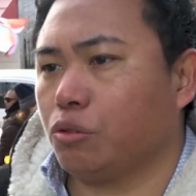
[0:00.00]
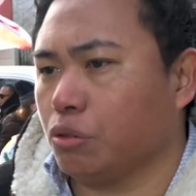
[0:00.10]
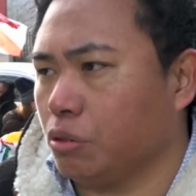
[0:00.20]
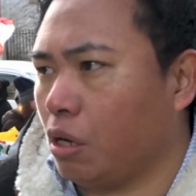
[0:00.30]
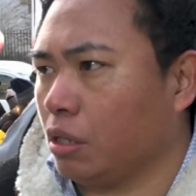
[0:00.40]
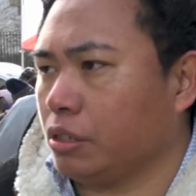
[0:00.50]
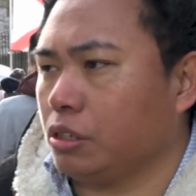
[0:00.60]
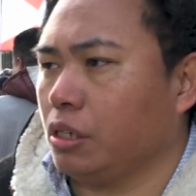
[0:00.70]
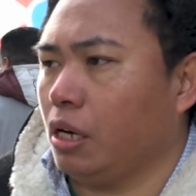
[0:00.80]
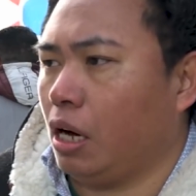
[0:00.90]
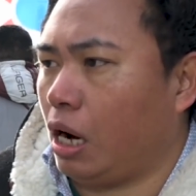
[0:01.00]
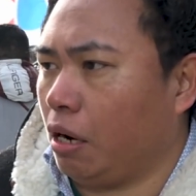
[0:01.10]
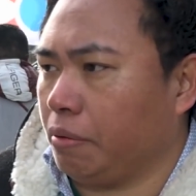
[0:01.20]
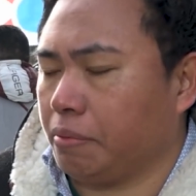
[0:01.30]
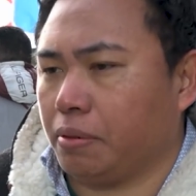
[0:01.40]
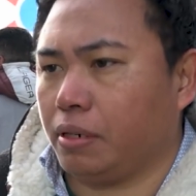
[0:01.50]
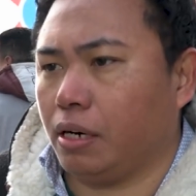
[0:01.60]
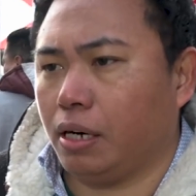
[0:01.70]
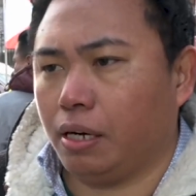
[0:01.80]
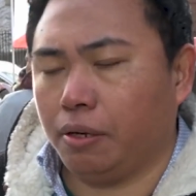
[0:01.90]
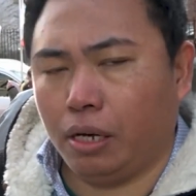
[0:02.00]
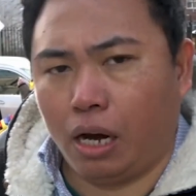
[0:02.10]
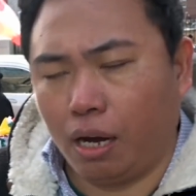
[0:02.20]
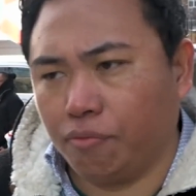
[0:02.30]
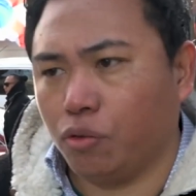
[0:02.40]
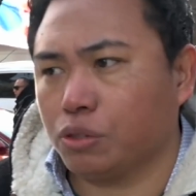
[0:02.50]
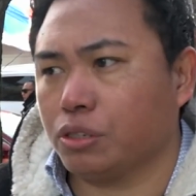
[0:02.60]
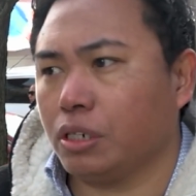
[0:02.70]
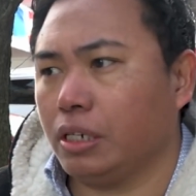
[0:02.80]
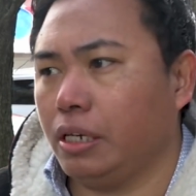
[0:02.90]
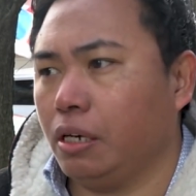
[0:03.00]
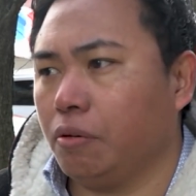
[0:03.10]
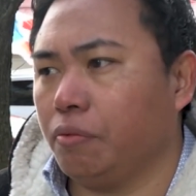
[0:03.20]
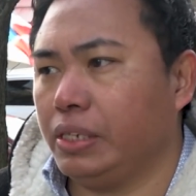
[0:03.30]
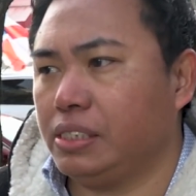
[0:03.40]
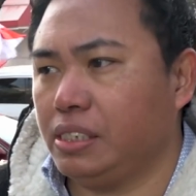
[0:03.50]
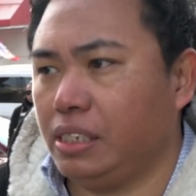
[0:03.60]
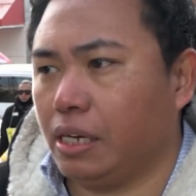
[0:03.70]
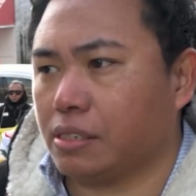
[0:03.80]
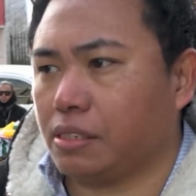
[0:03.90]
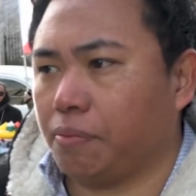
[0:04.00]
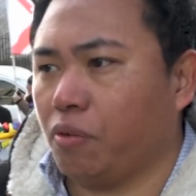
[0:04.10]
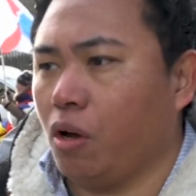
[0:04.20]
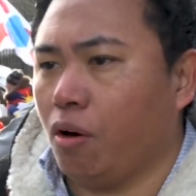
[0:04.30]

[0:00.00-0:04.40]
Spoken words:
true knowledge. However, unfortunately, we see some